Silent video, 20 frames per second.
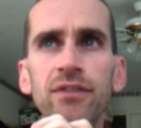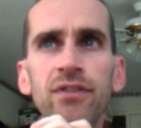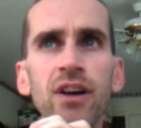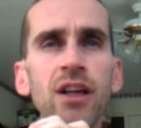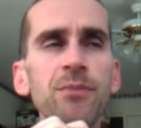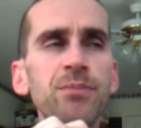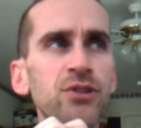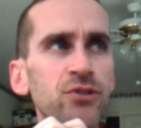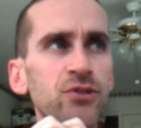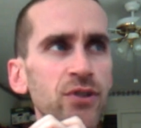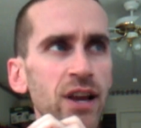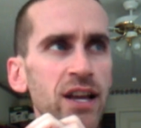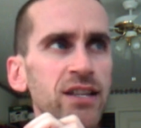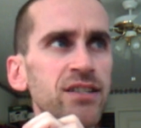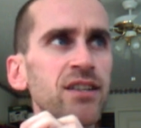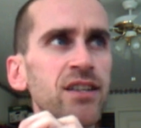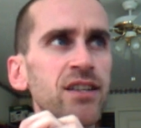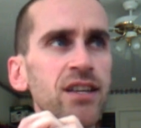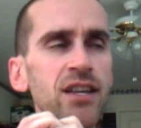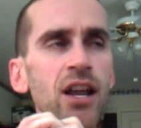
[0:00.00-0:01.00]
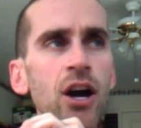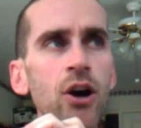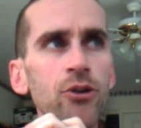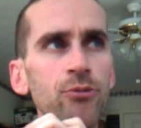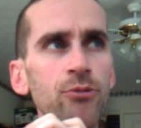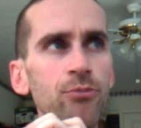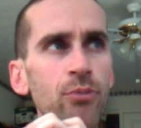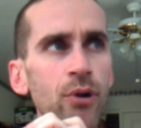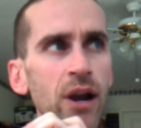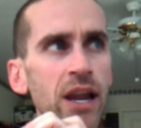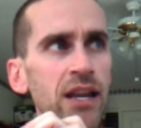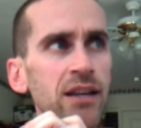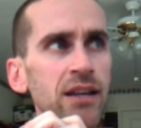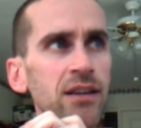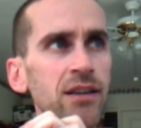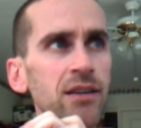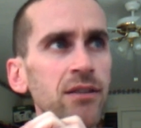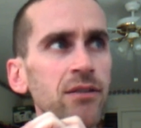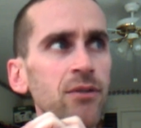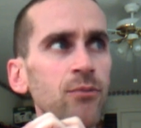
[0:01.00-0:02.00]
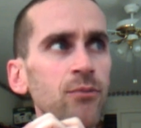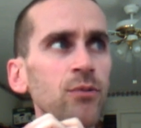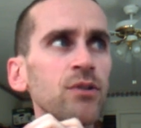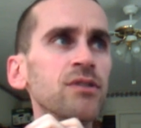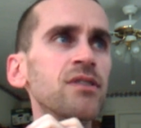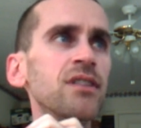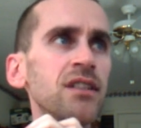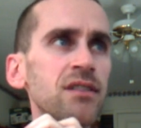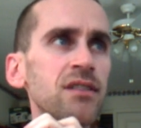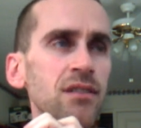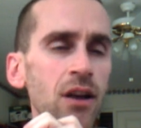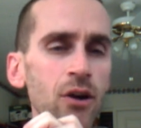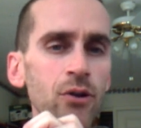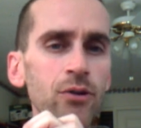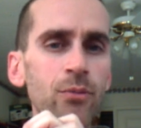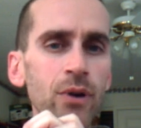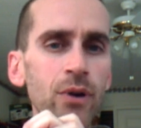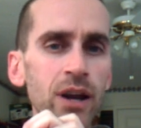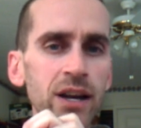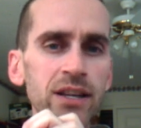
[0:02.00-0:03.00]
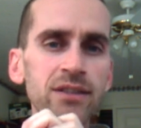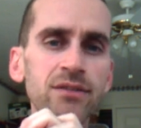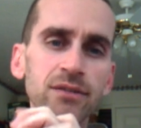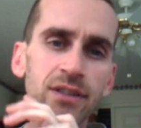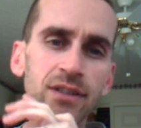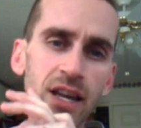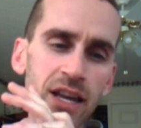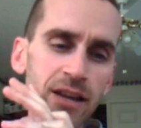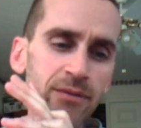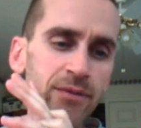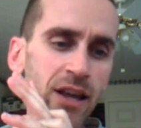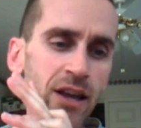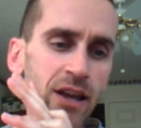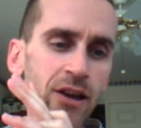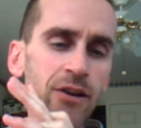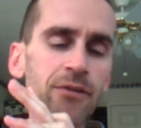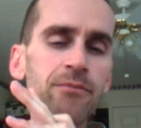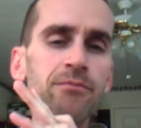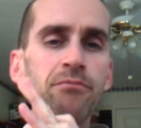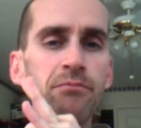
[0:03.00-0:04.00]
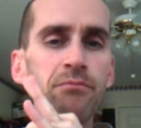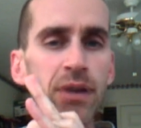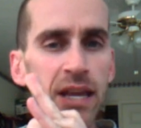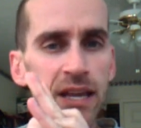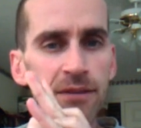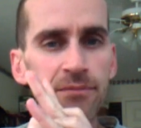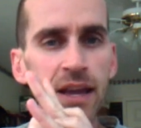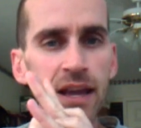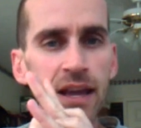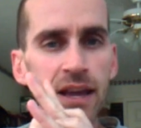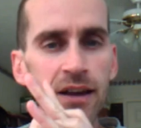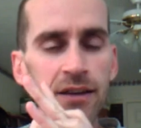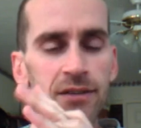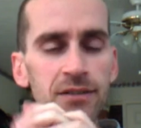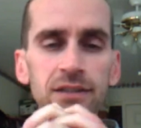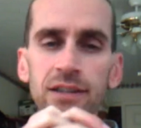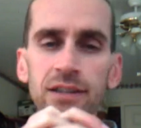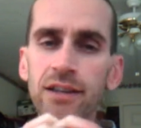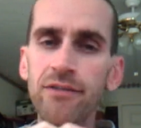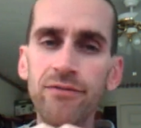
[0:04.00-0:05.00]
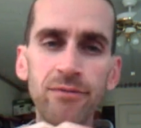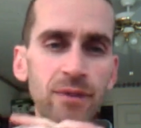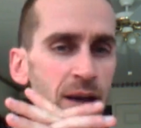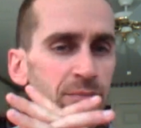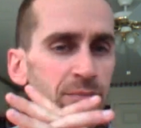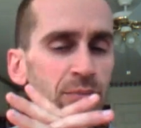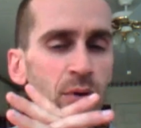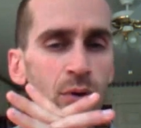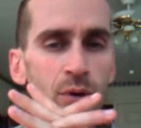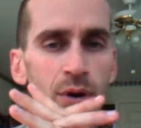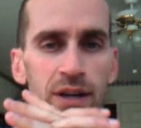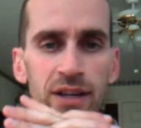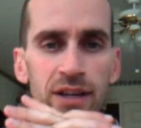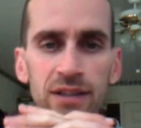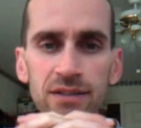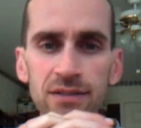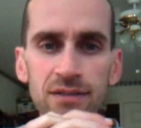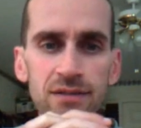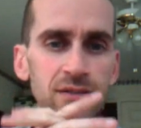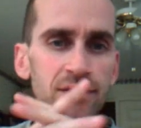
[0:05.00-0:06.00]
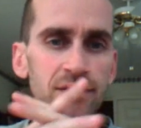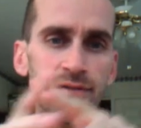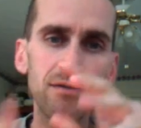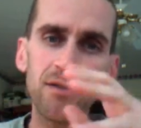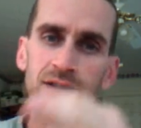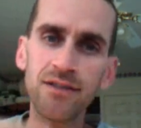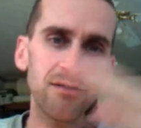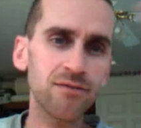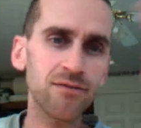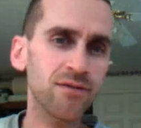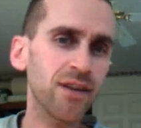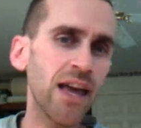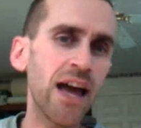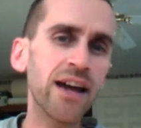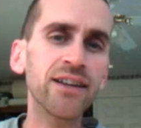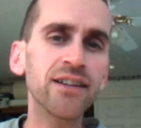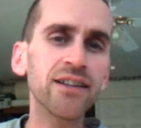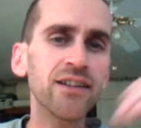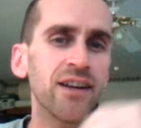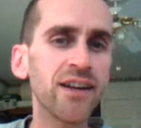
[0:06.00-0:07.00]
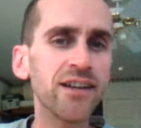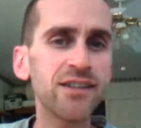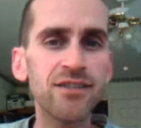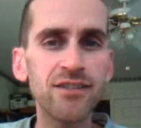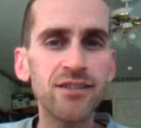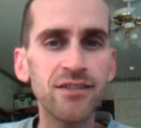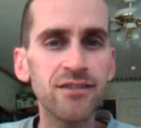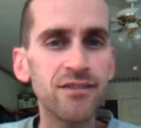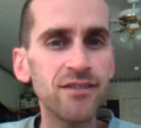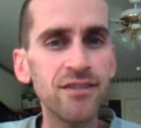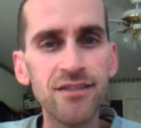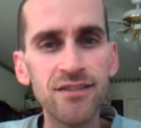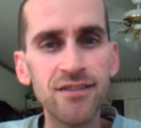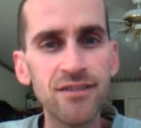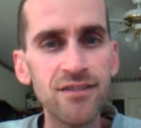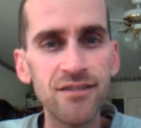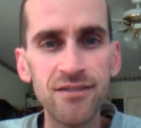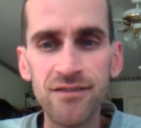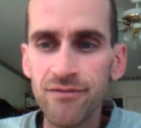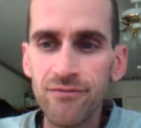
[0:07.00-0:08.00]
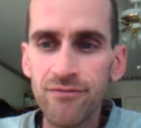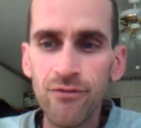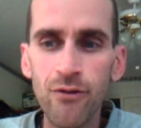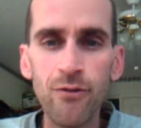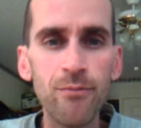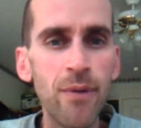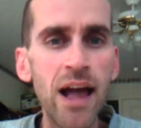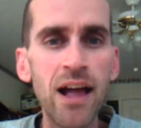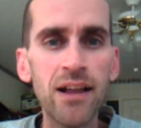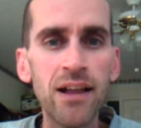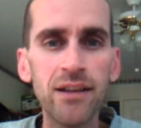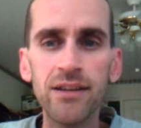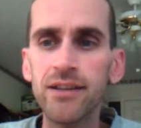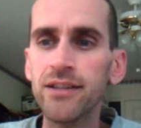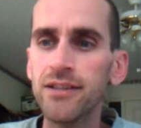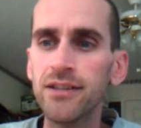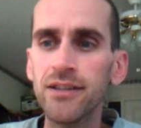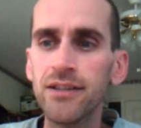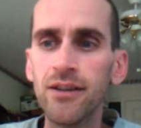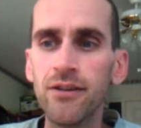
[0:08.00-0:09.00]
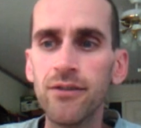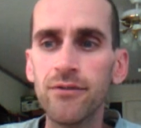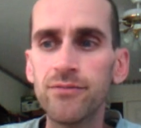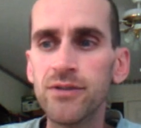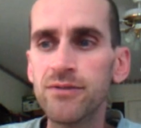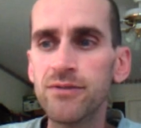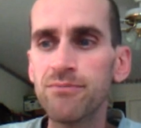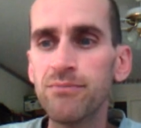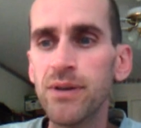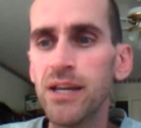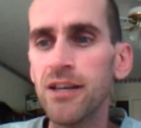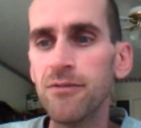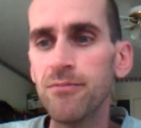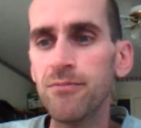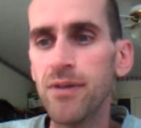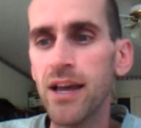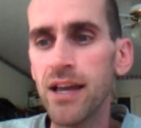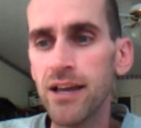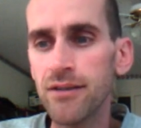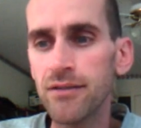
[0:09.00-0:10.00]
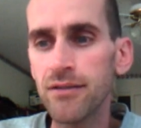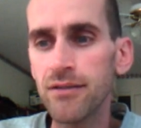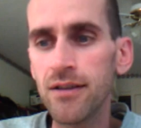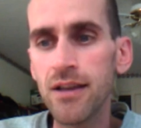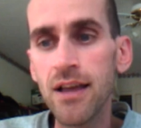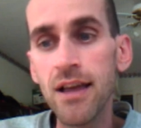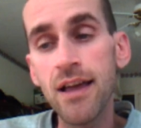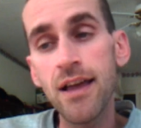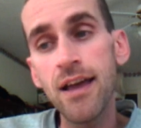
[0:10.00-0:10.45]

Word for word: develop a strategy to get a hold of Brandon, and once he gets a hold of Brandon, he's going to take him down, beat him down, and from that point, it's it's a calculation and it's just a formality, you know, just beating him down.